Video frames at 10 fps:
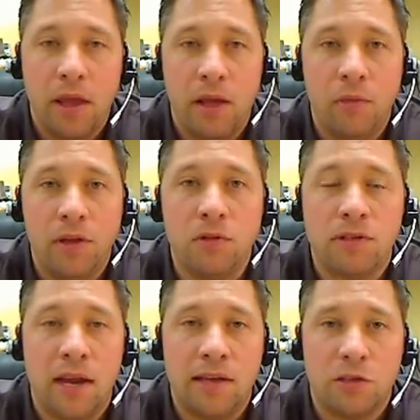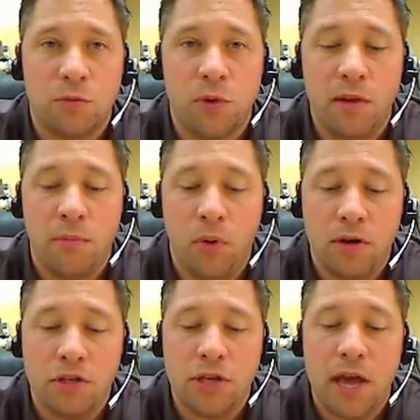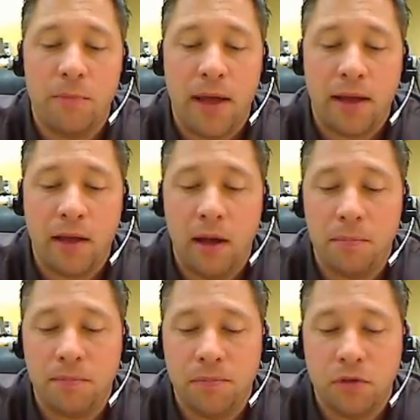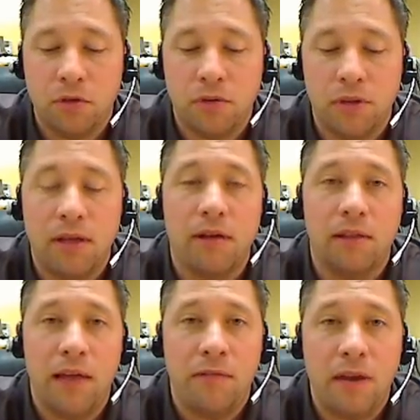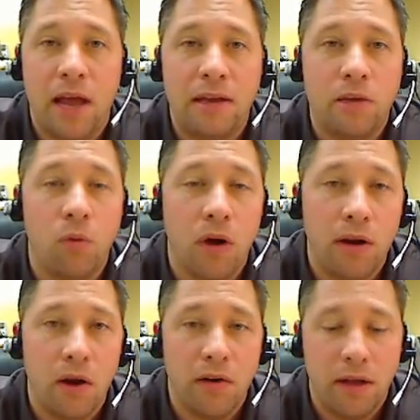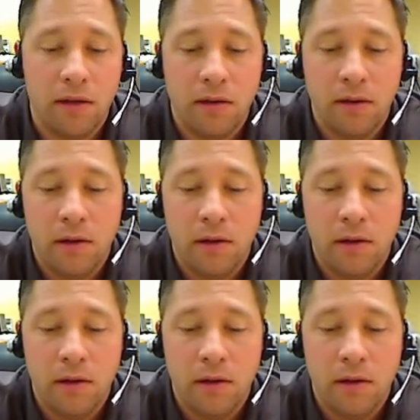and we used that as a springboard and shot back up to the 1191 area.